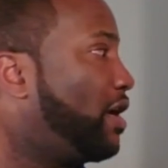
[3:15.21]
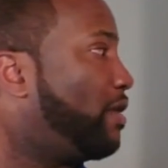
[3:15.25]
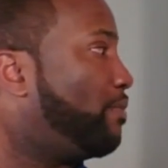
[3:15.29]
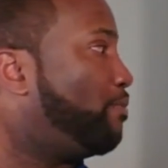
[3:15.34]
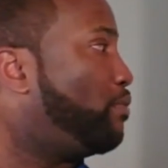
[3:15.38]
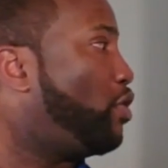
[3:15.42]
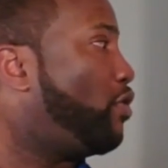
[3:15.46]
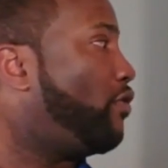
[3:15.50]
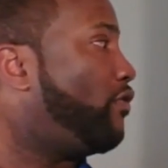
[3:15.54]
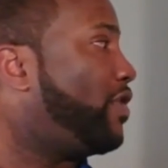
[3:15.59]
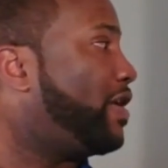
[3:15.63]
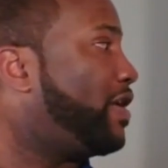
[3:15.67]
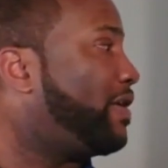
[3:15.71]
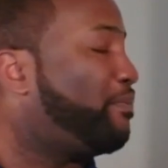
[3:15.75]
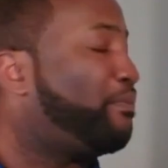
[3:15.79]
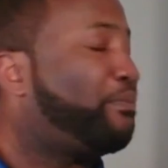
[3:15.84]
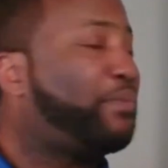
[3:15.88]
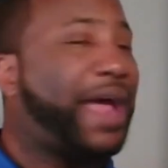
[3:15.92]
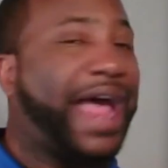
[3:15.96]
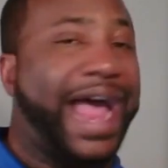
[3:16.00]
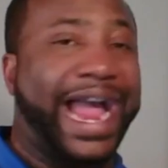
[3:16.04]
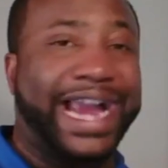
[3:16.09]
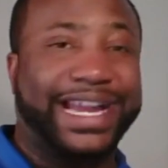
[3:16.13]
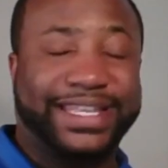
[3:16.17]
moving
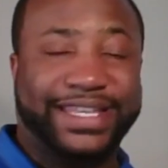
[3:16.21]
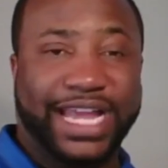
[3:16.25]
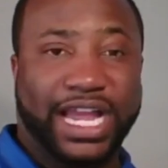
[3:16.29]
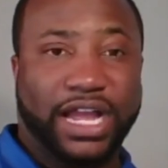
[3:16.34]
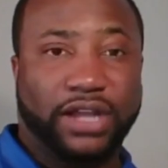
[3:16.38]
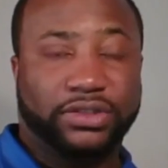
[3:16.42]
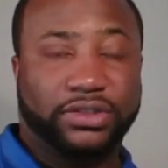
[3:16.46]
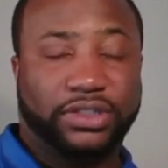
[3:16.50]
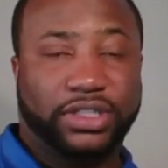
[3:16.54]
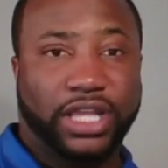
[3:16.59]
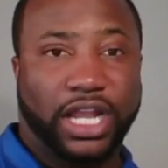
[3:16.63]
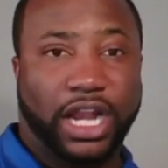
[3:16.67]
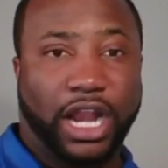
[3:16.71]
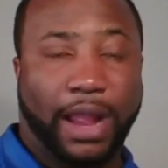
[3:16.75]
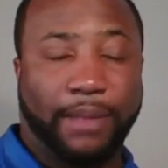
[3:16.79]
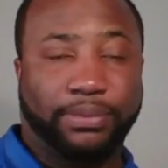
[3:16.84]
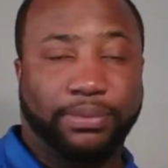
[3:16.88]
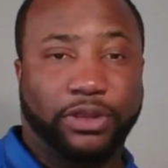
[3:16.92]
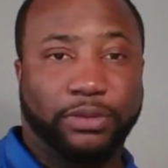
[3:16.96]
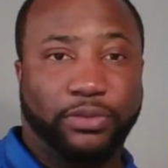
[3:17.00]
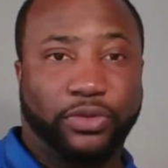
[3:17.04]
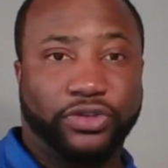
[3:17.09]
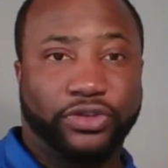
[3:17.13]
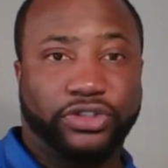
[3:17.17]
back down to that
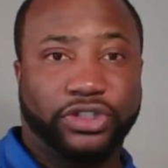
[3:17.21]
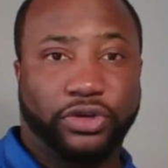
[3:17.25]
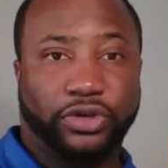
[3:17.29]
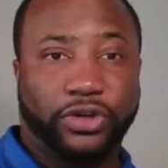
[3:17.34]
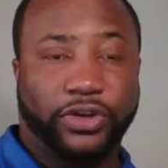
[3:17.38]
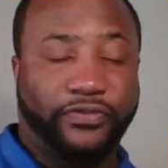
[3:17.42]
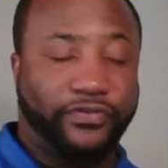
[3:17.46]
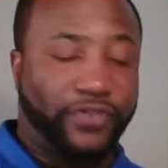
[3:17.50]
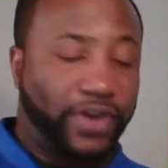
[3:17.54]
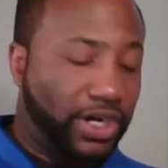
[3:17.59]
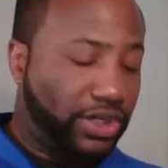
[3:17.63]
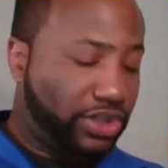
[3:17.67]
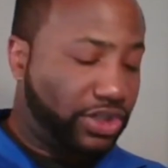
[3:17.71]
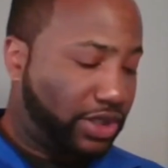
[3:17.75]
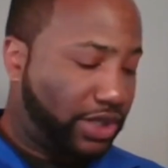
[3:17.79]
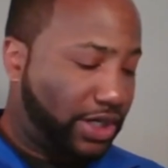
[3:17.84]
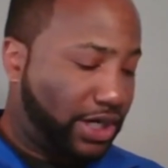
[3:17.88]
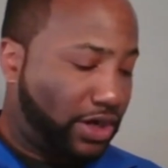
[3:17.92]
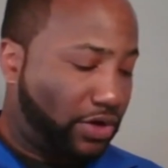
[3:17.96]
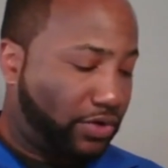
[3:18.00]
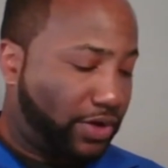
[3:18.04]
optimal zone of functioning,